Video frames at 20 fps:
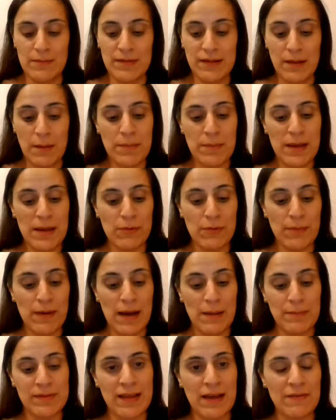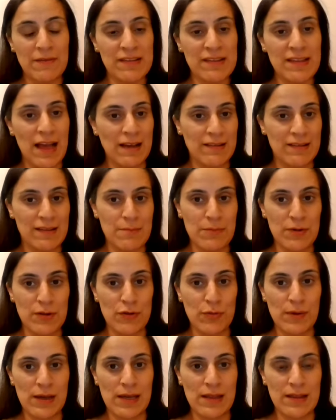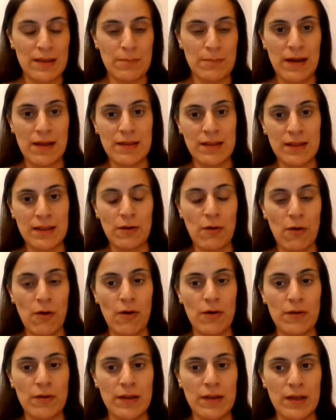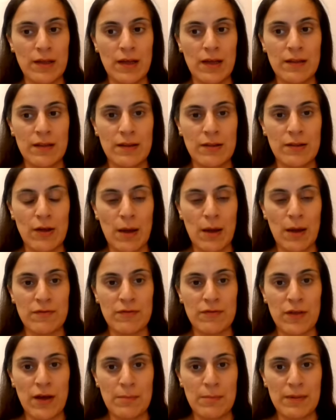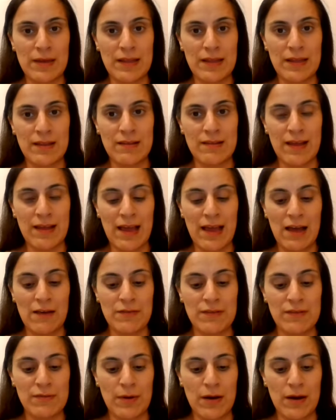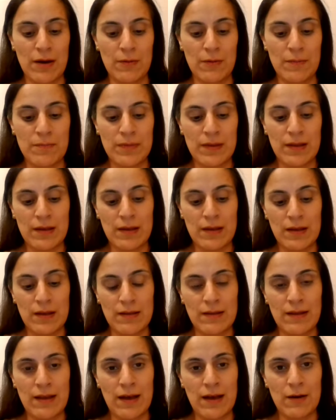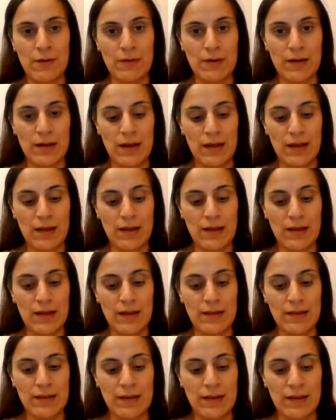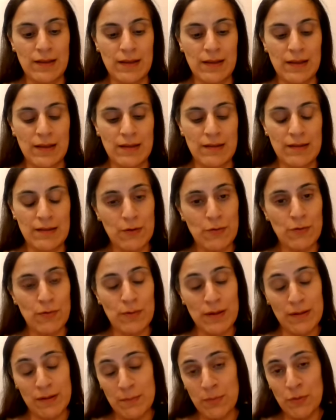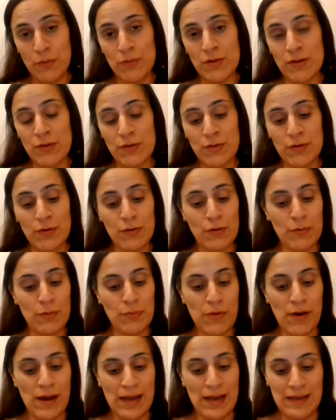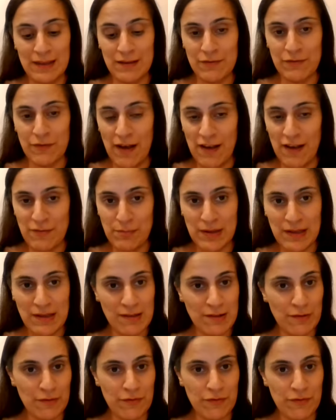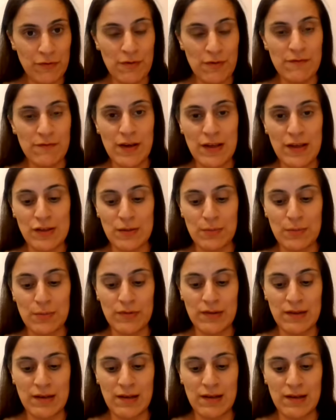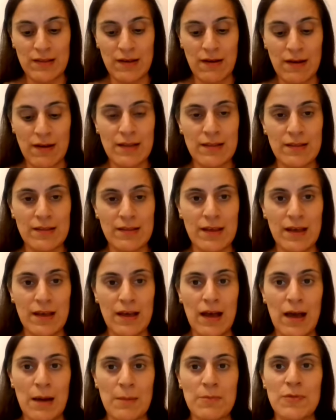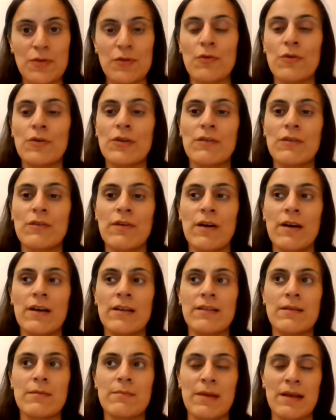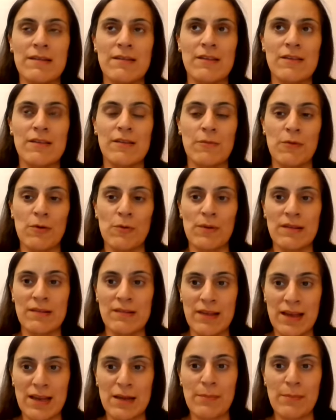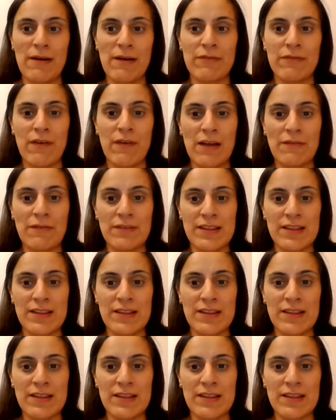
some people perhaps have snacks in between, depending on the type of diabetes they have as well. Now, it's important to incorporate at least five pieces of fruit and vegetables in our diet. I'm sure you've heard the message that we're always saying about five